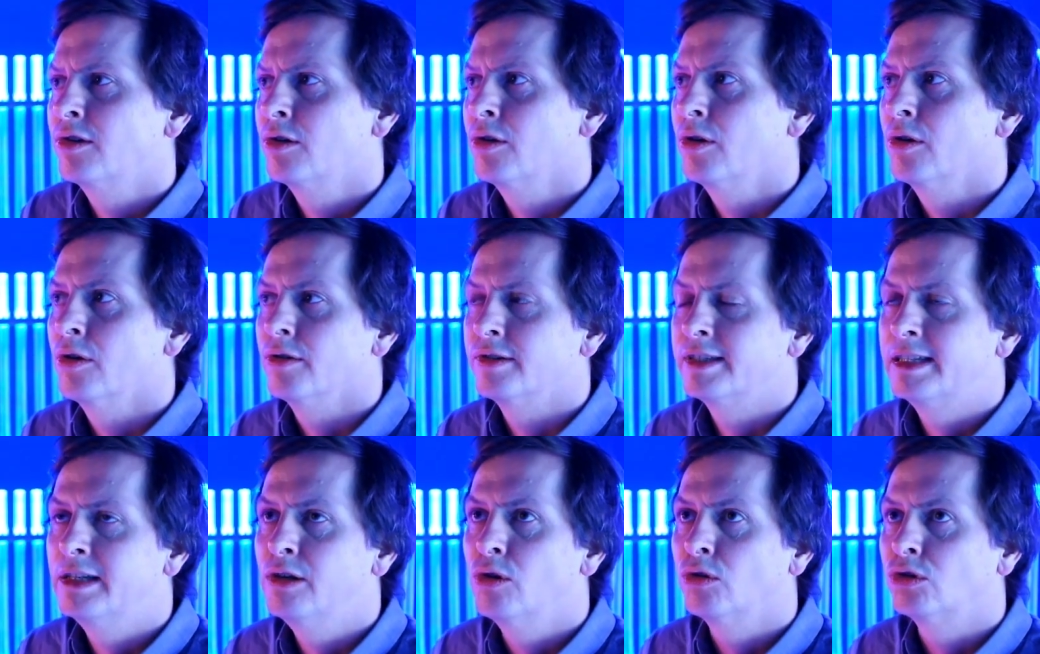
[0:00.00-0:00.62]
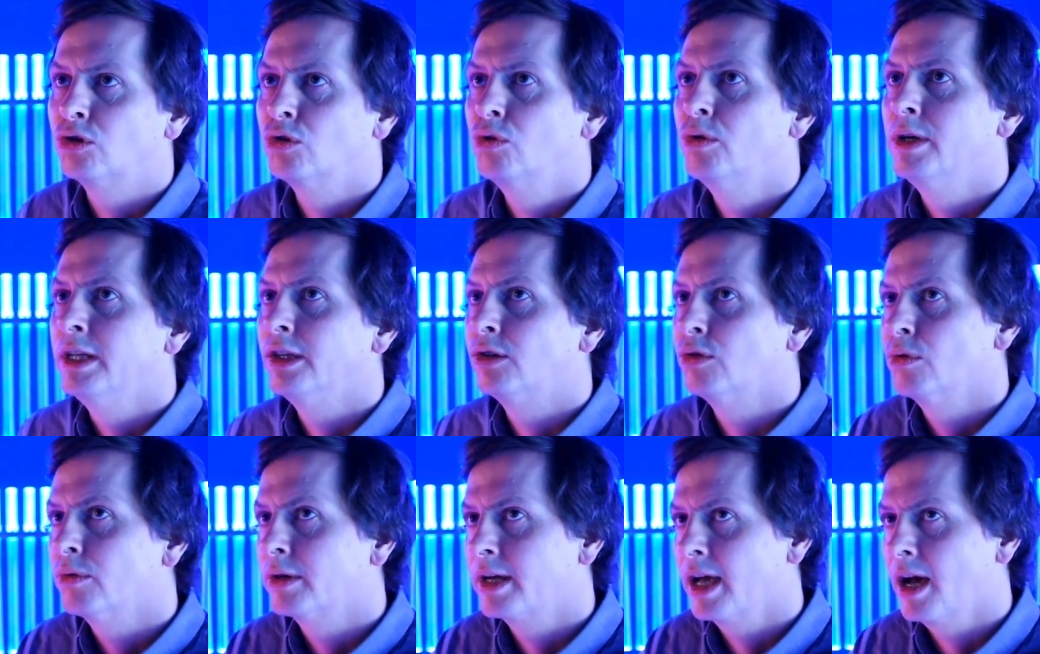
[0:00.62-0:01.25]
the CO2
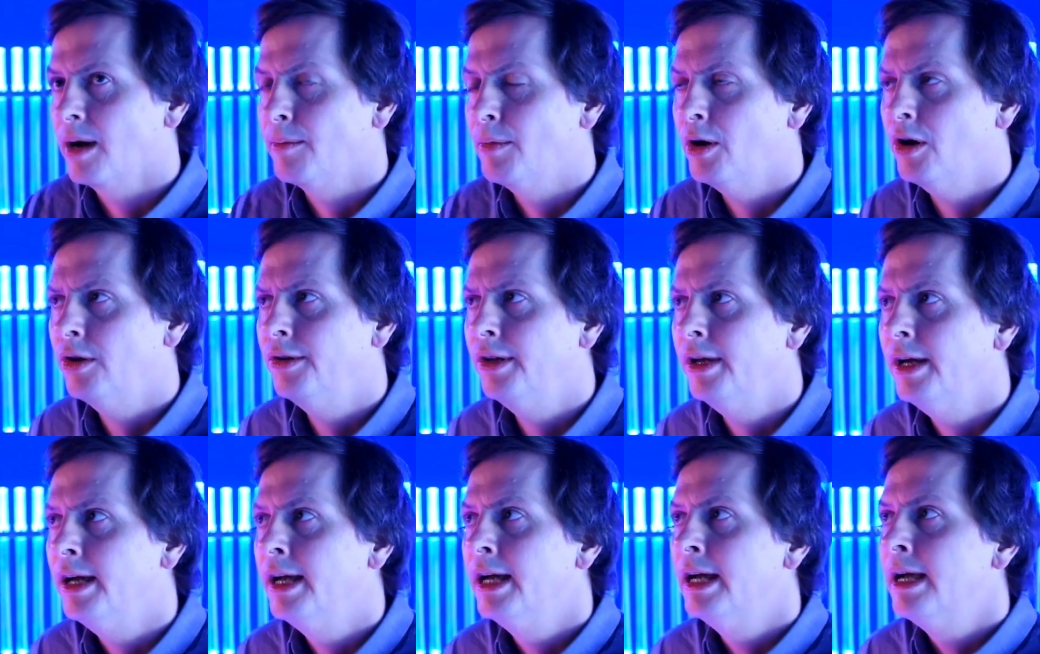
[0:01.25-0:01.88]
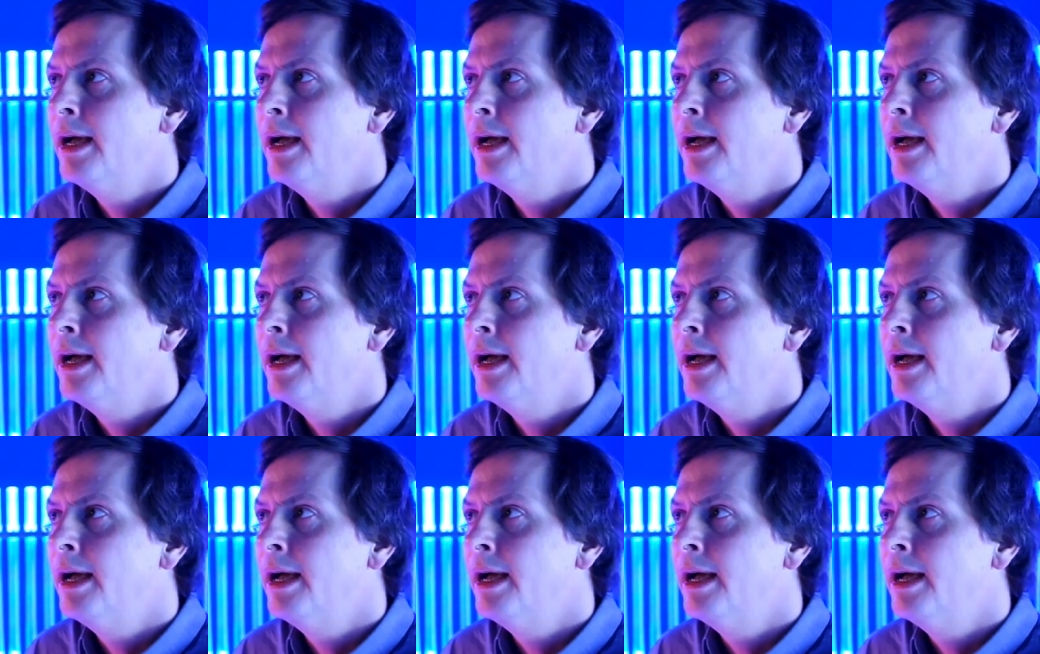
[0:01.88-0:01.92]
into carbon.